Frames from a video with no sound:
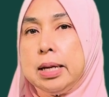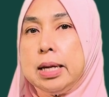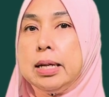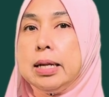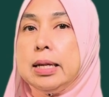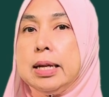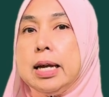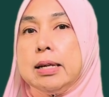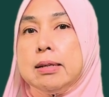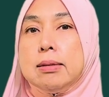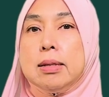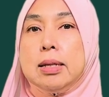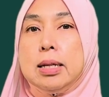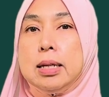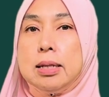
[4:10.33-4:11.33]
in the
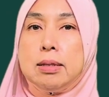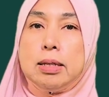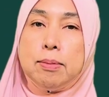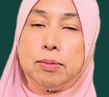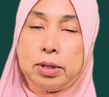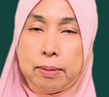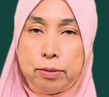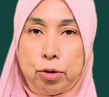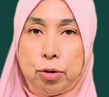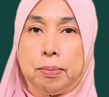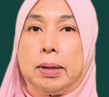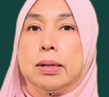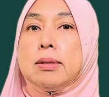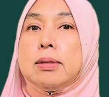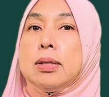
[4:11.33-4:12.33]
next
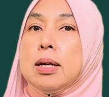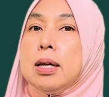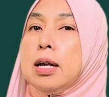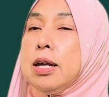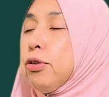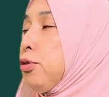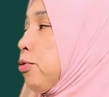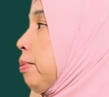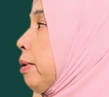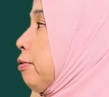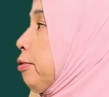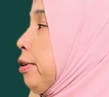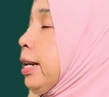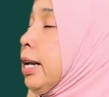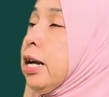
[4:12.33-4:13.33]
subtopics. So, but
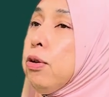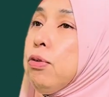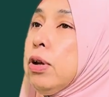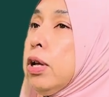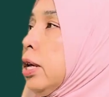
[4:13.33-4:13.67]
for now,